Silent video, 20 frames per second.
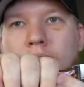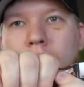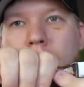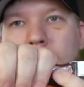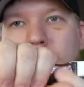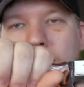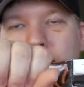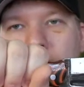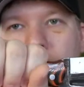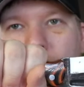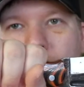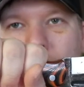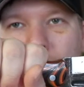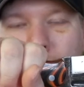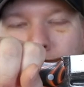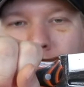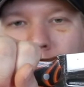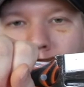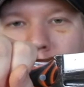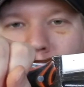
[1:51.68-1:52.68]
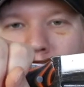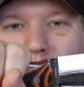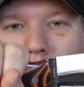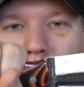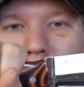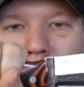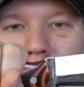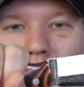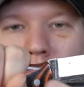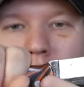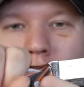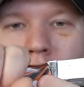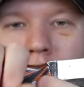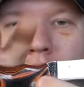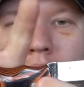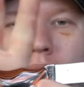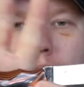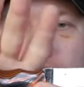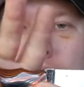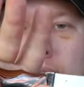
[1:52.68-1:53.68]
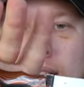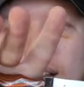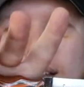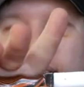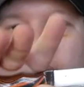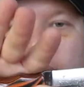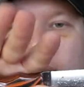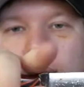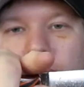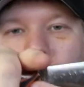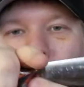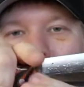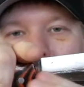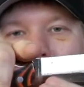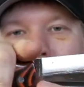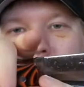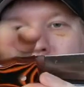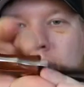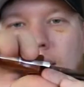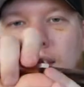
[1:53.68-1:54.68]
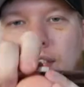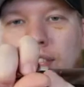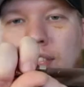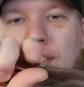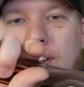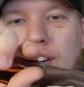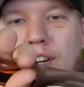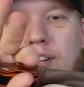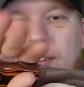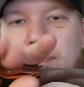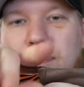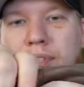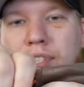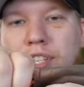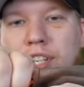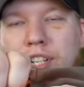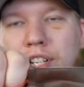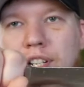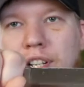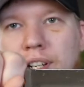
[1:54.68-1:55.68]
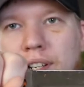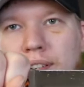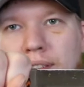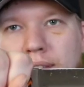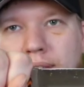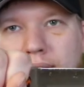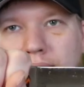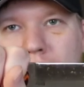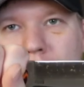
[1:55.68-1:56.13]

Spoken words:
the second position, and then the third position.